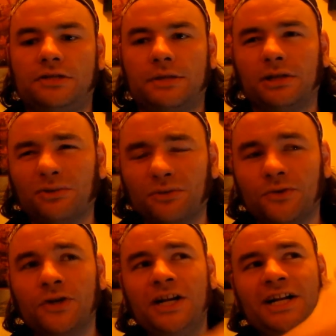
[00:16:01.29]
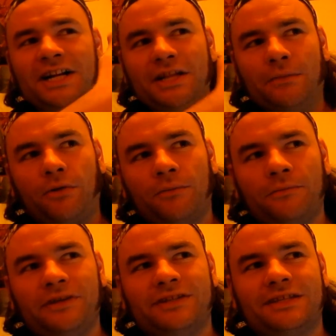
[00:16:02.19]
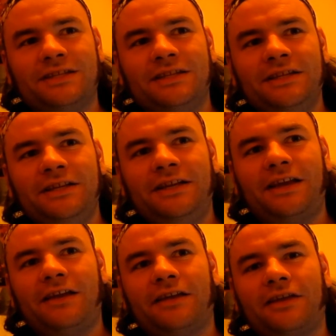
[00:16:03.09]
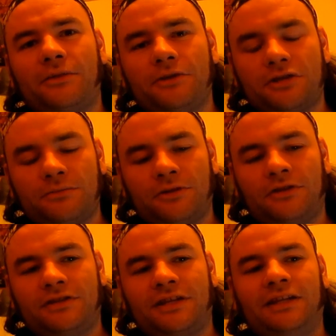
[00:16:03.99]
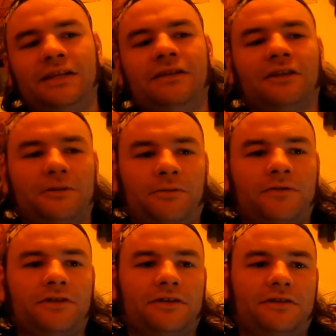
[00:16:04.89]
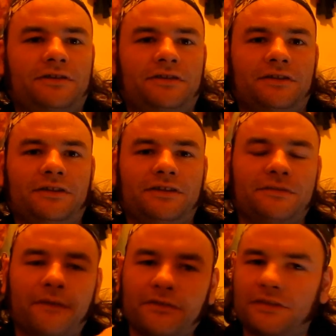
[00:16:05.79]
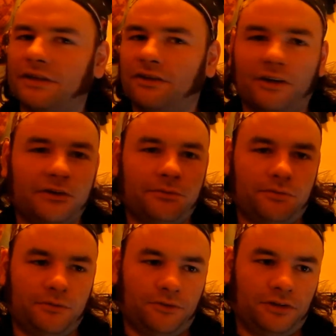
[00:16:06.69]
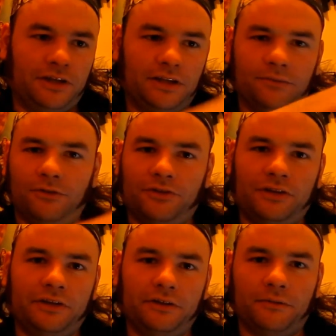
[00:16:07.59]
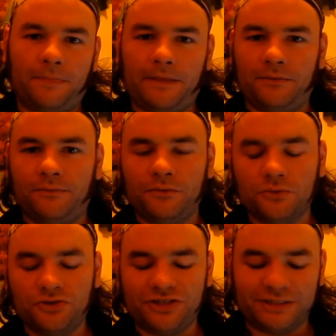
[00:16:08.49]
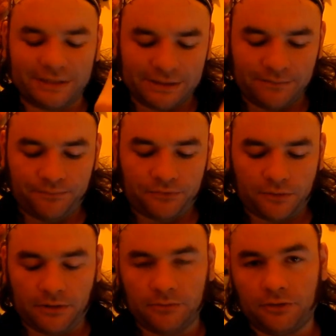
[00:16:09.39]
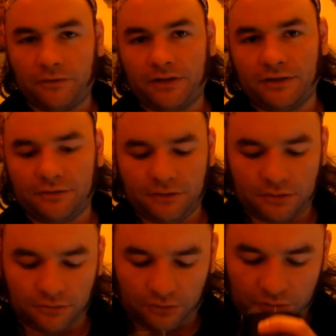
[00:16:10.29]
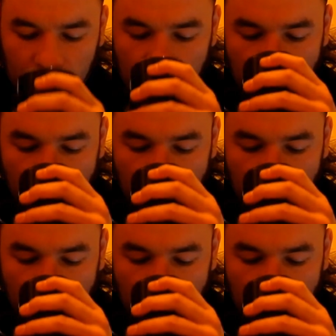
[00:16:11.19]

of the law. The problem is doing something that's illegal at a protest. It's a very thin line between what's legal and what's illegal, and unfortunately people do have a tendency to cross it.